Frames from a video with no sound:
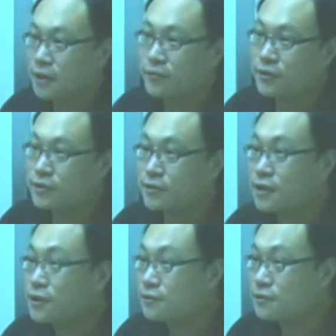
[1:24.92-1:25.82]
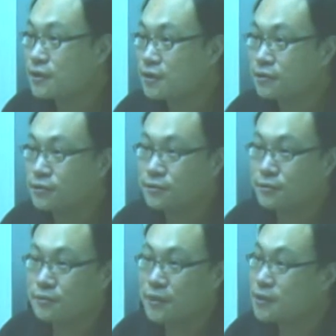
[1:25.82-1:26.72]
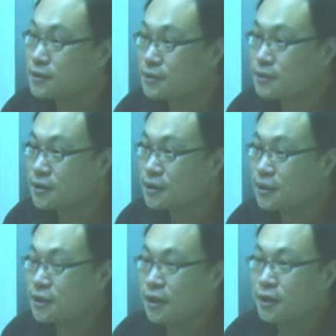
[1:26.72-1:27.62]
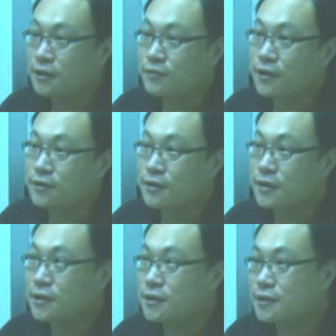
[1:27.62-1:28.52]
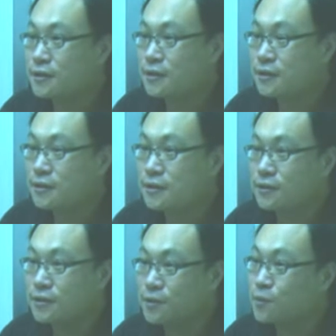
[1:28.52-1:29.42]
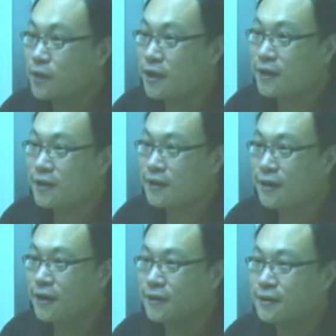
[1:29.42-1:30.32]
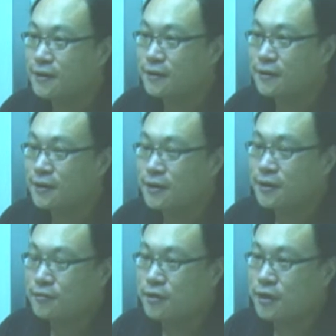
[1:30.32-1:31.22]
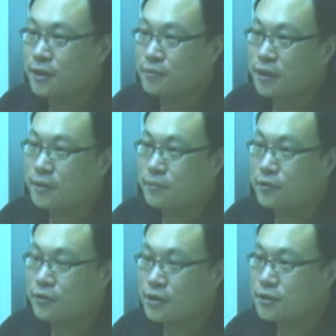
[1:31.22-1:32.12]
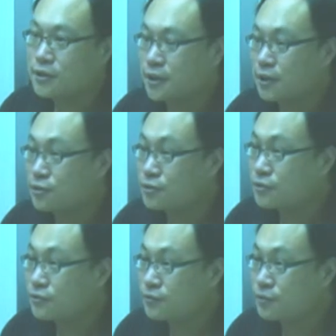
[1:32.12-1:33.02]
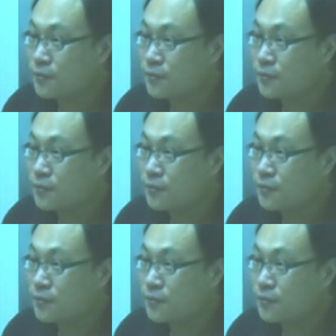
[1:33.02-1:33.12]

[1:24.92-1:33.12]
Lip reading: having the needles and also the medicine. And then finally it's okay, and we can make it more interesting, and also with the